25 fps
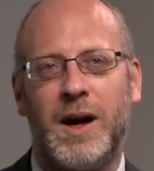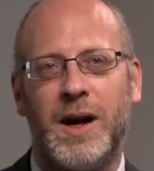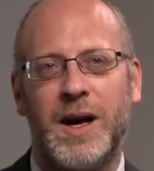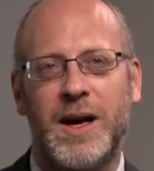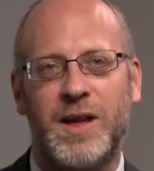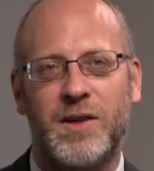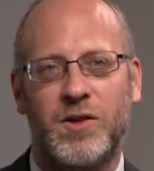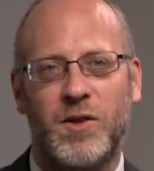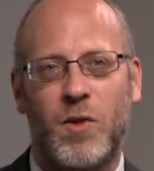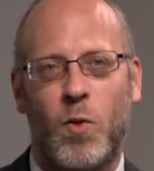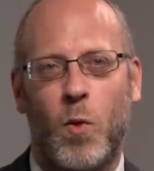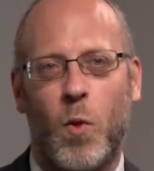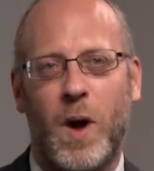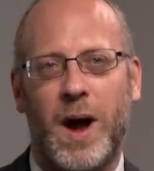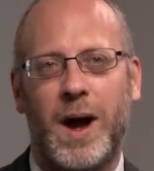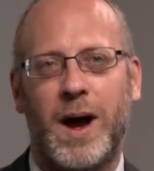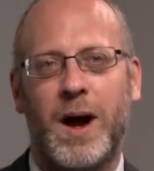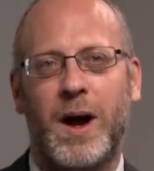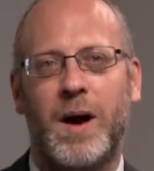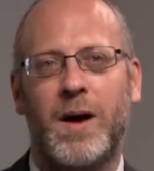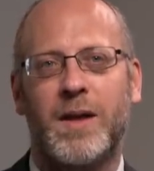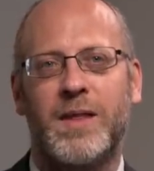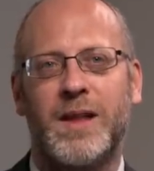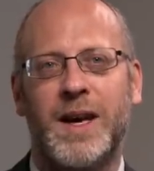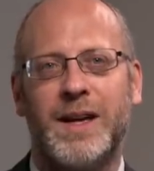is
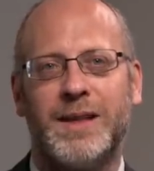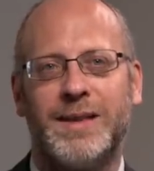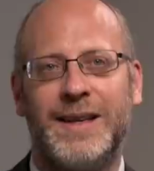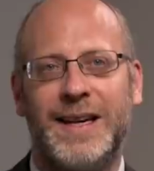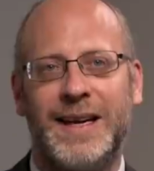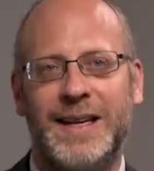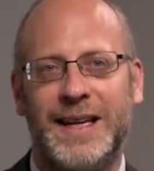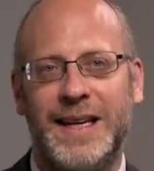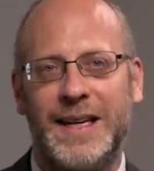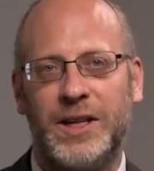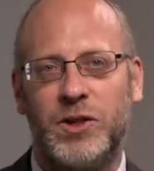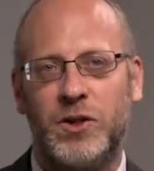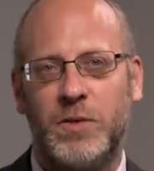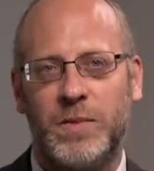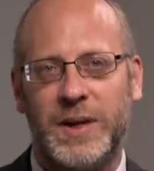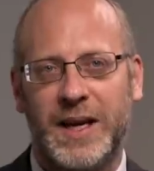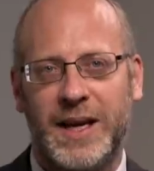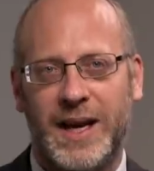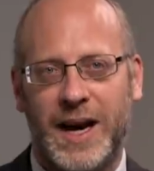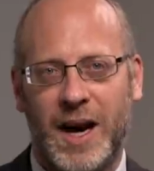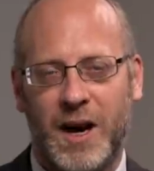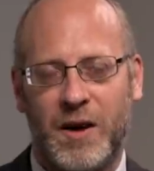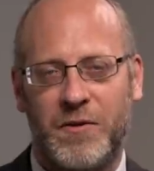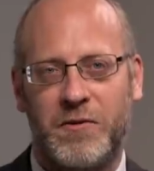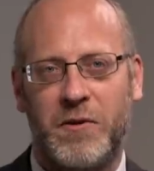aware that they need to be
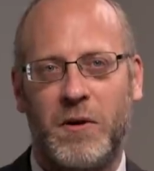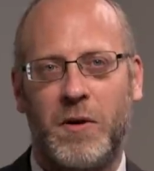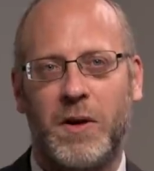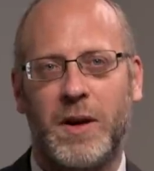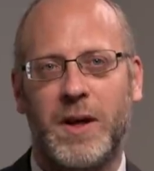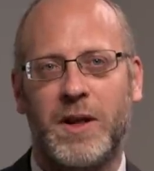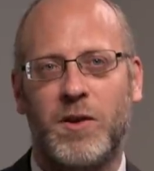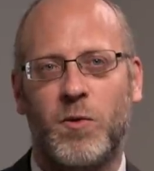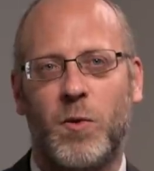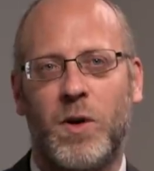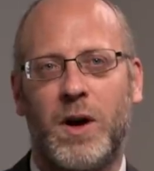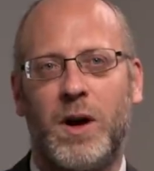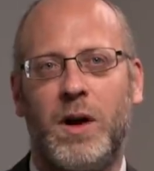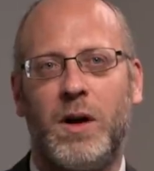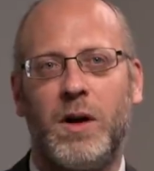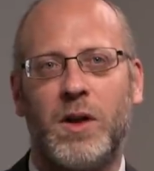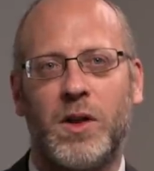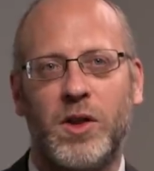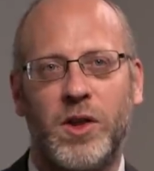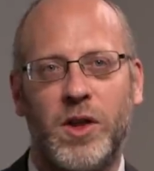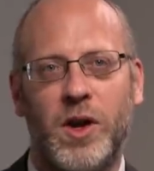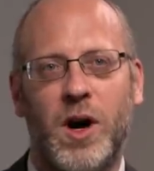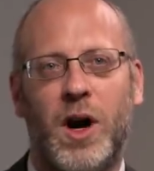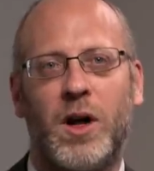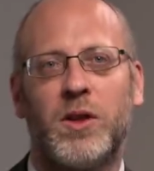careful as well
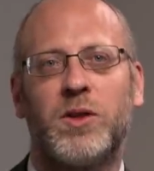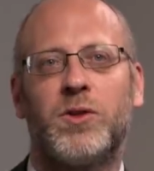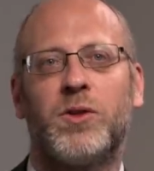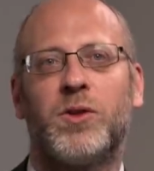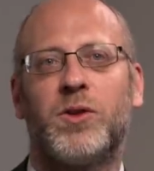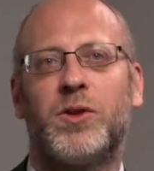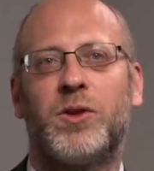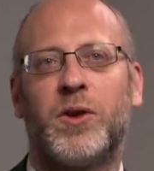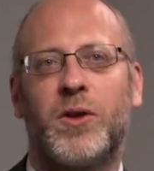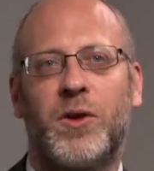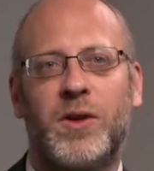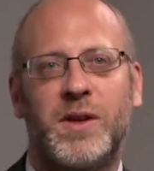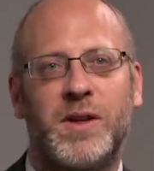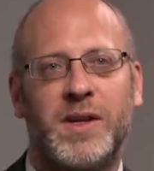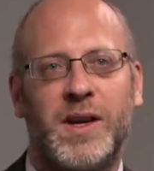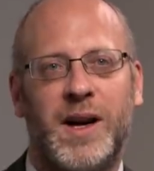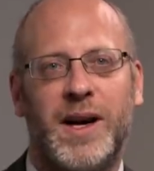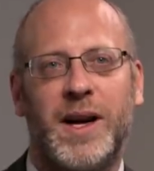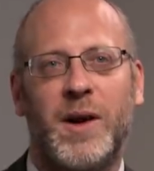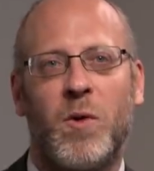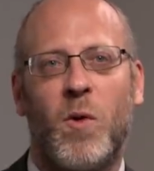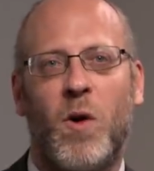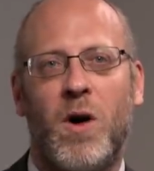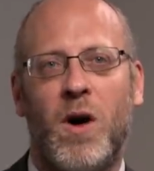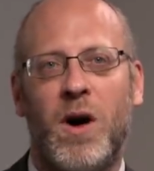not to turn
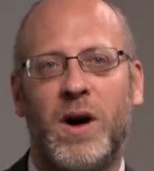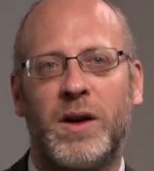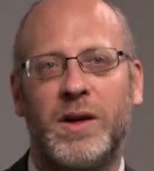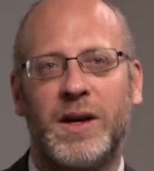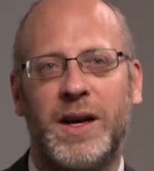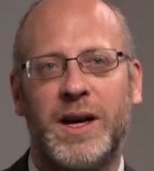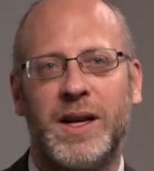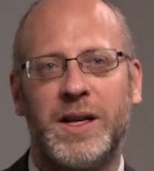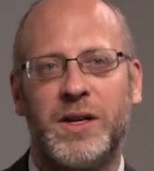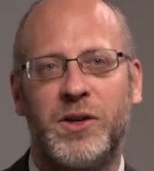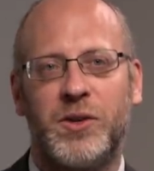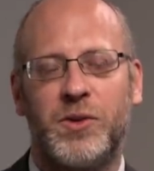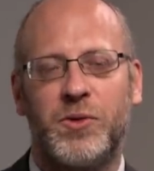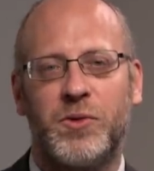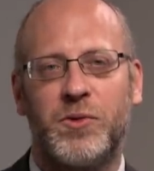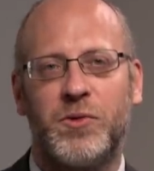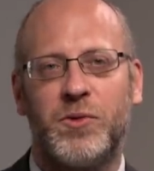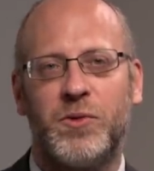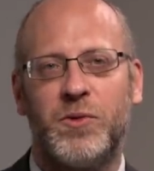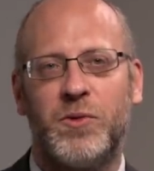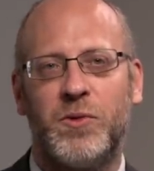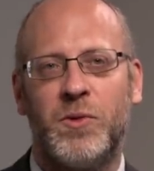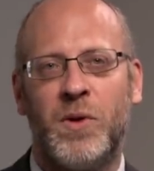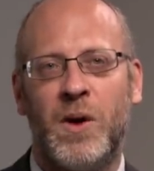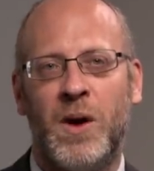Taiwan
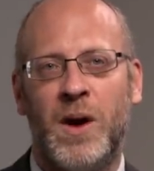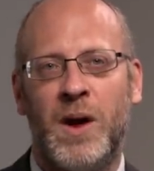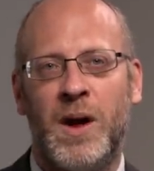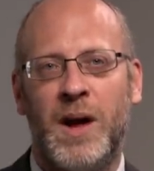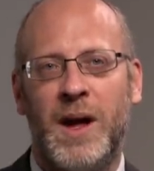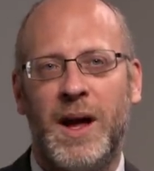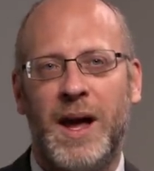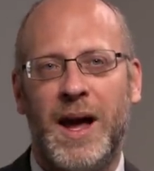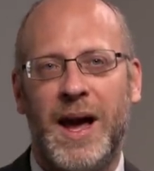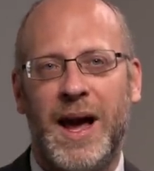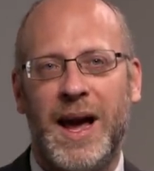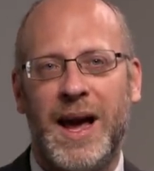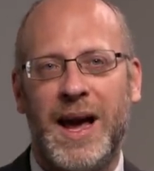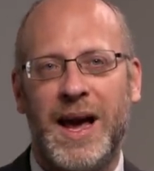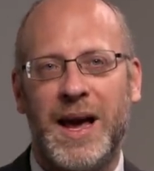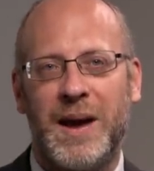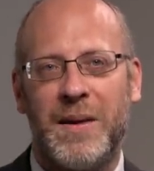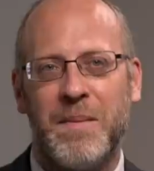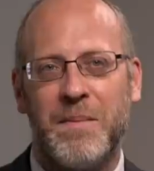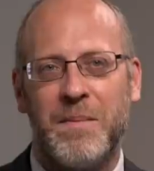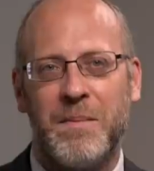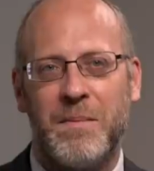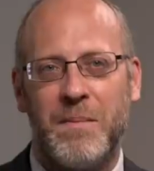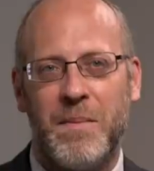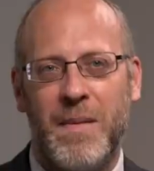into
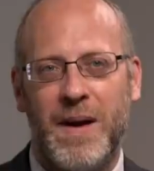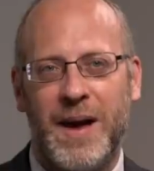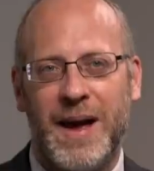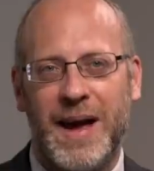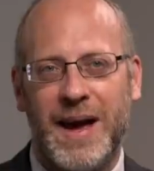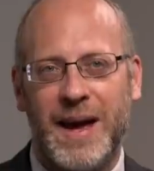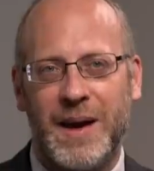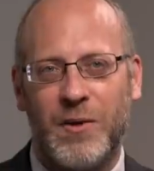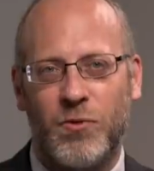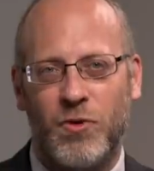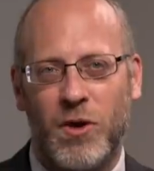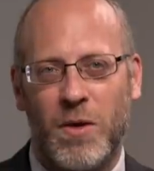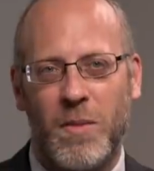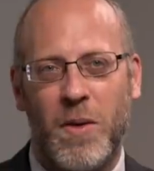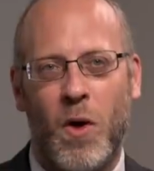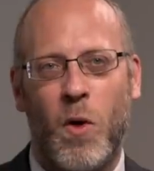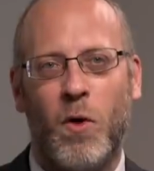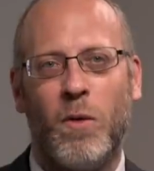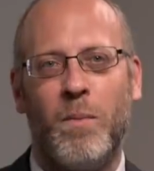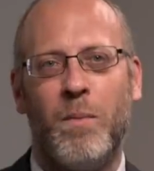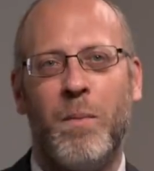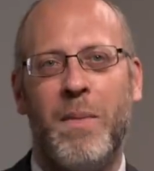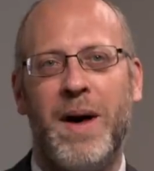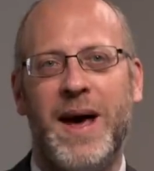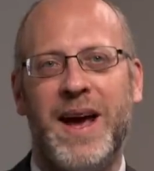a
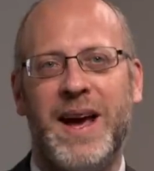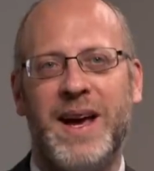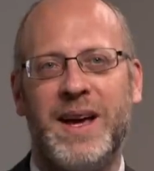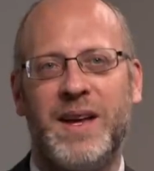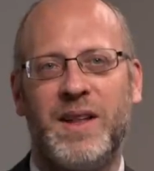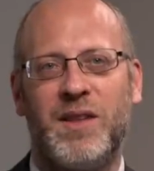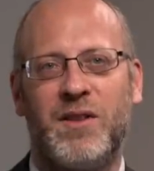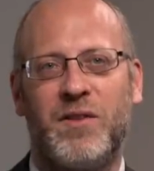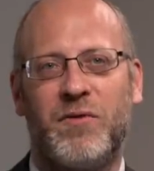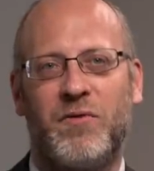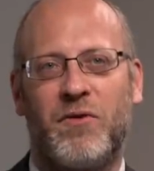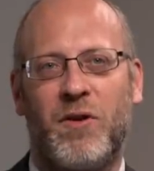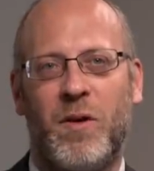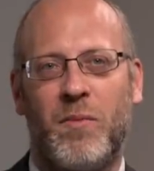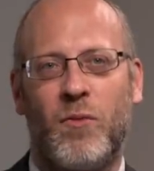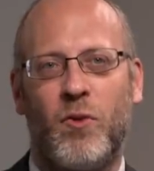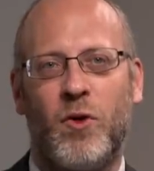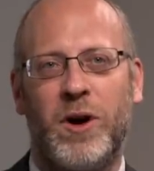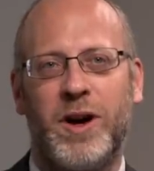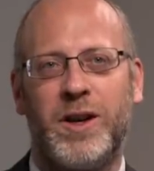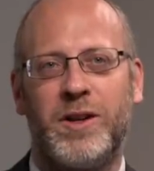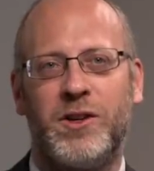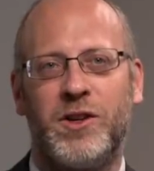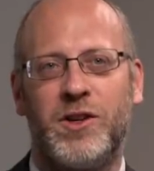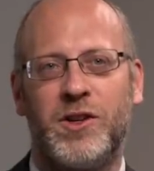remote base from
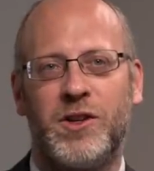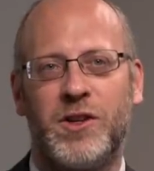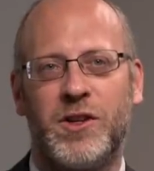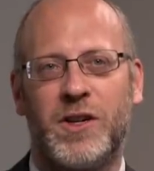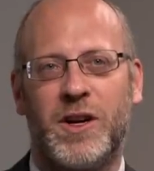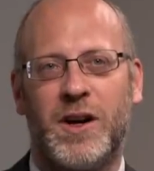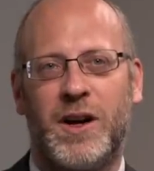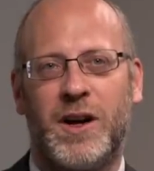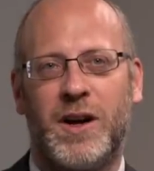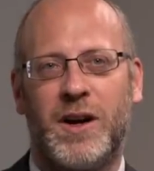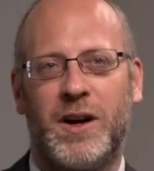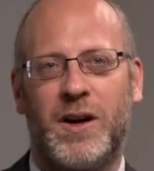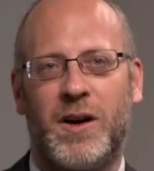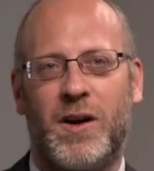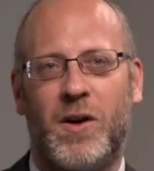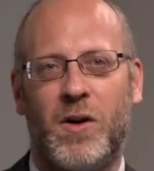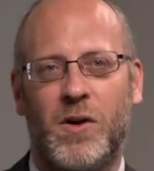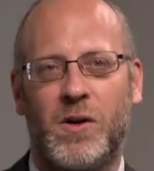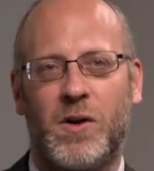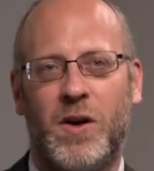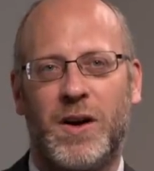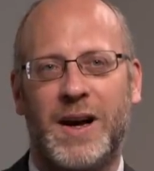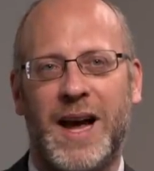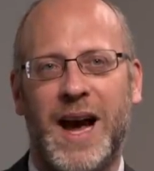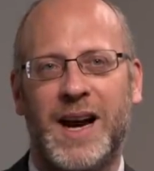which
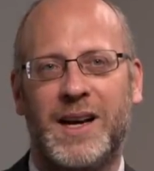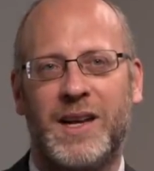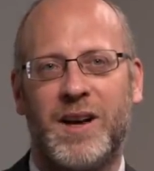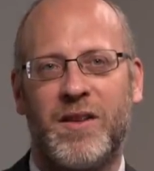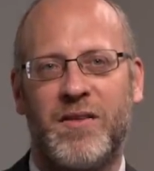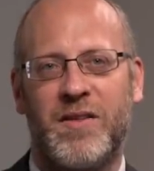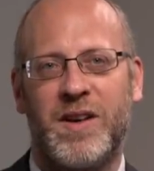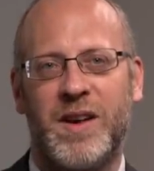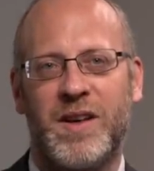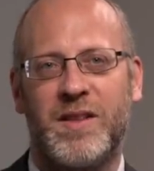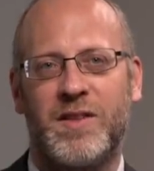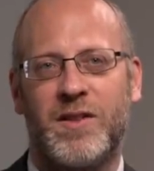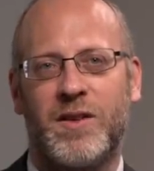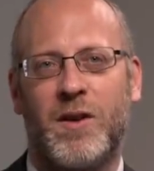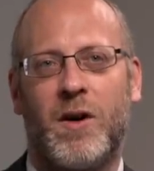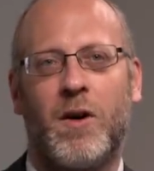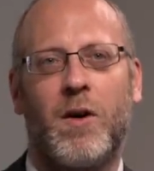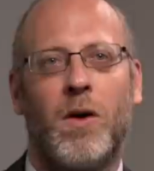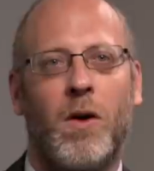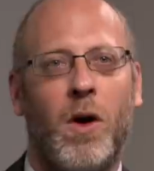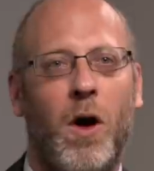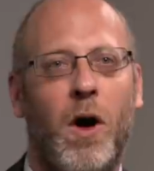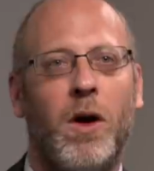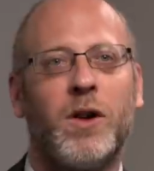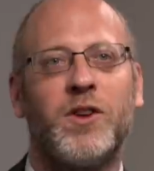Hong Kong activists
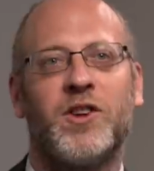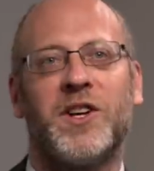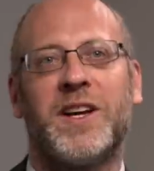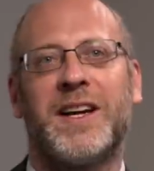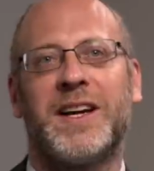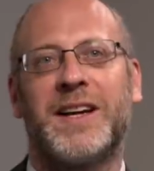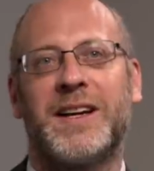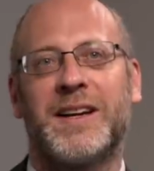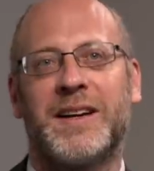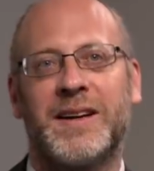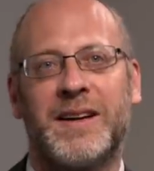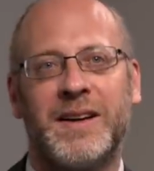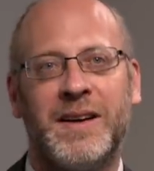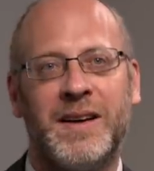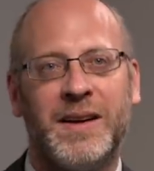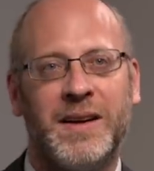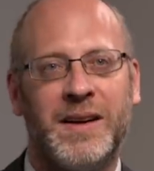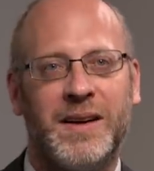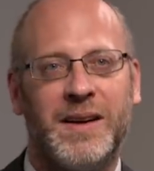are launching